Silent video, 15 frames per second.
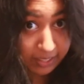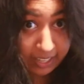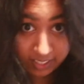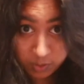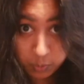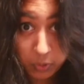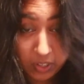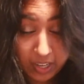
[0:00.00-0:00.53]
that
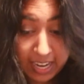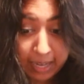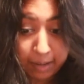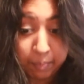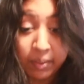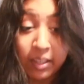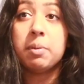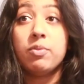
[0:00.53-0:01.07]
is what I
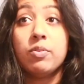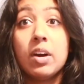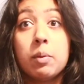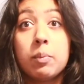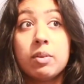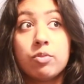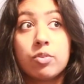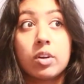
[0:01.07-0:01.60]
am. But if I
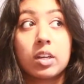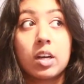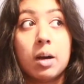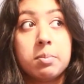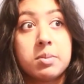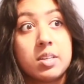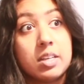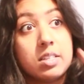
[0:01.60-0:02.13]
went for a
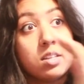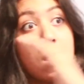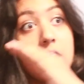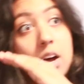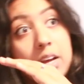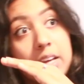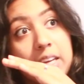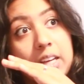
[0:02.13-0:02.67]
cup size
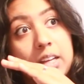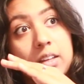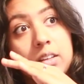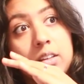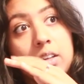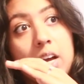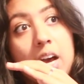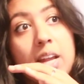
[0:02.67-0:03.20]
higher
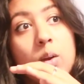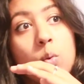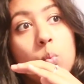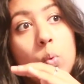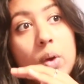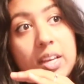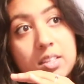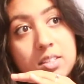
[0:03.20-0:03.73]
and a
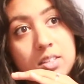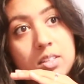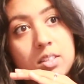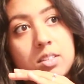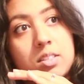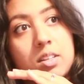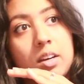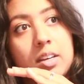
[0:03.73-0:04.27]
waist
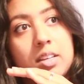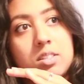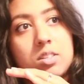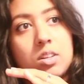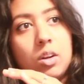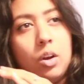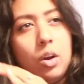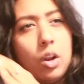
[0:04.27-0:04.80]

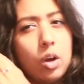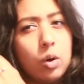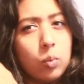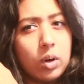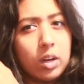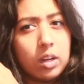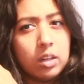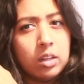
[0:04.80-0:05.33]
size
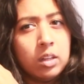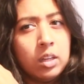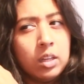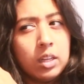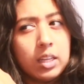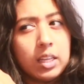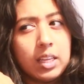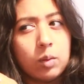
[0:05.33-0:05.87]
lower,
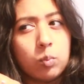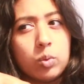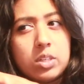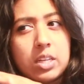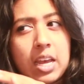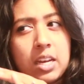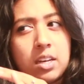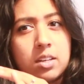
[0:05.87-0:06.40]
it
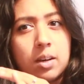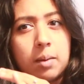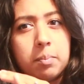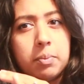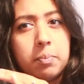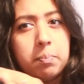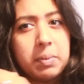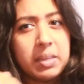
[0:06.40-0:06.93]
would end up
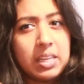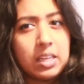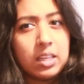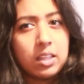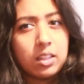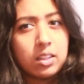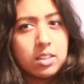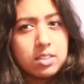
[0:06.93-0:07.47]

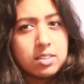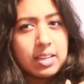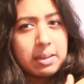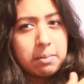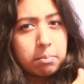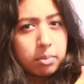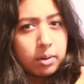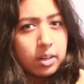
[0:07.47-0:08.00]
being the
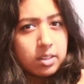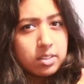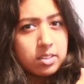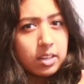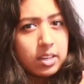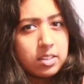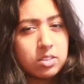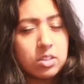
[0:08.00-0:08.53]
same bra
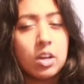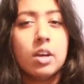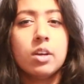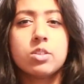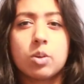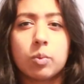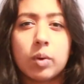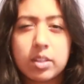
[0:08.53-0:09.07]
size.
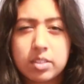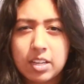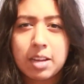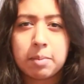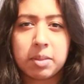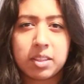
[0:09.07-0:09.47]
So whilst I